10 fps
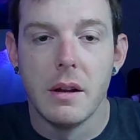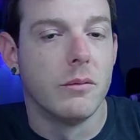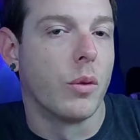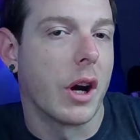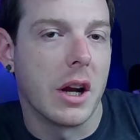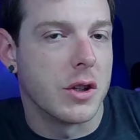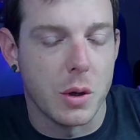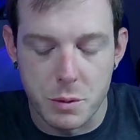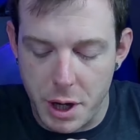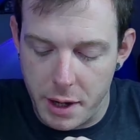We're gonna
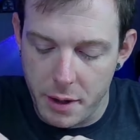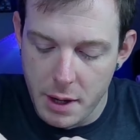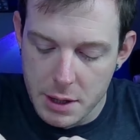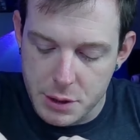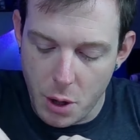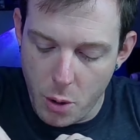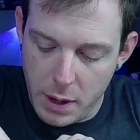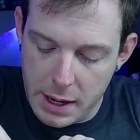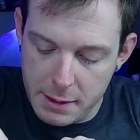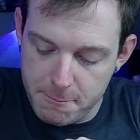assume China. So
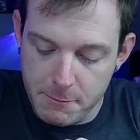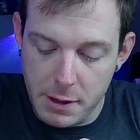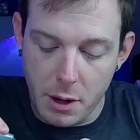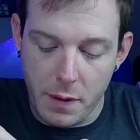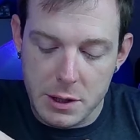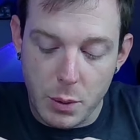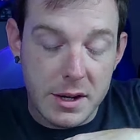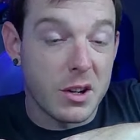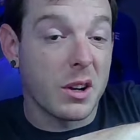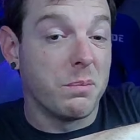that's why it
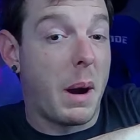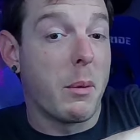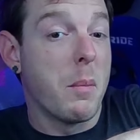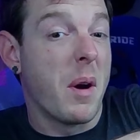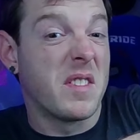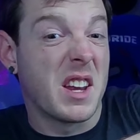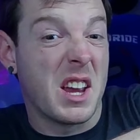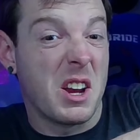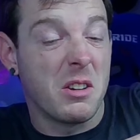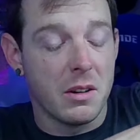took probably a month to
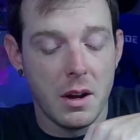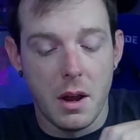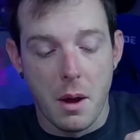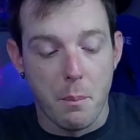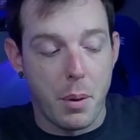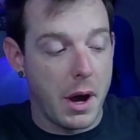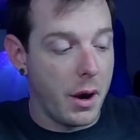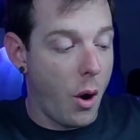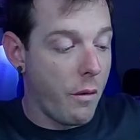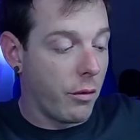get here.
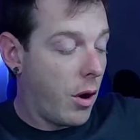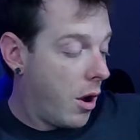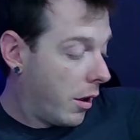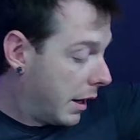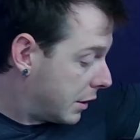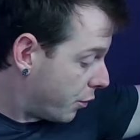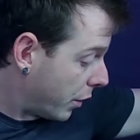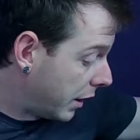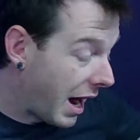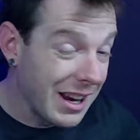But overall, it's
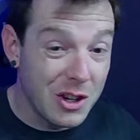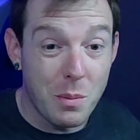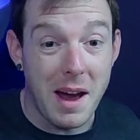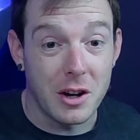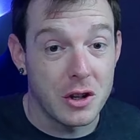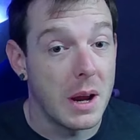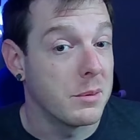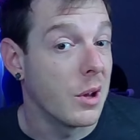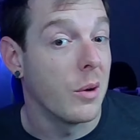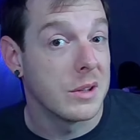really not in too bad a shape.
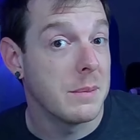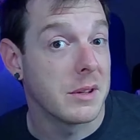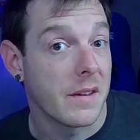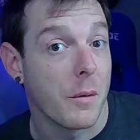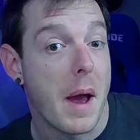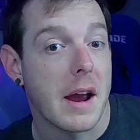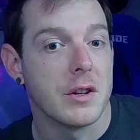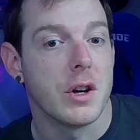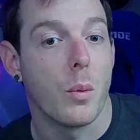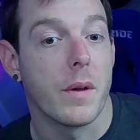So it seems like they're
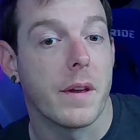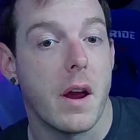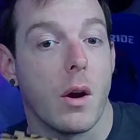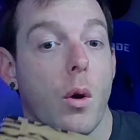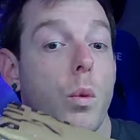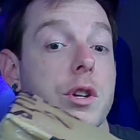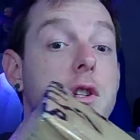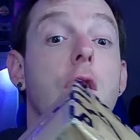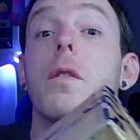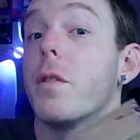packaging it with care, which is
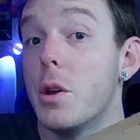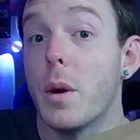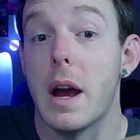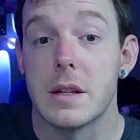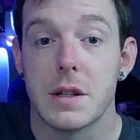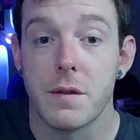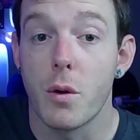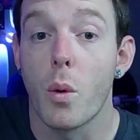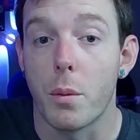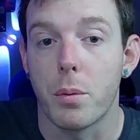good for you guys, because if
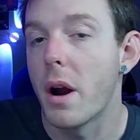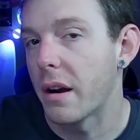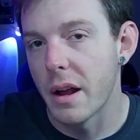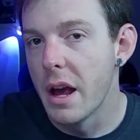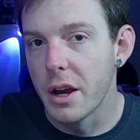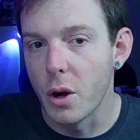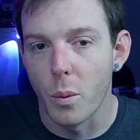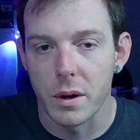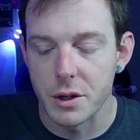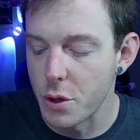you order product, you don't
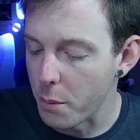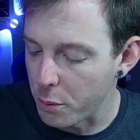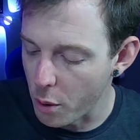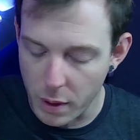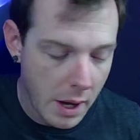want to show it broke.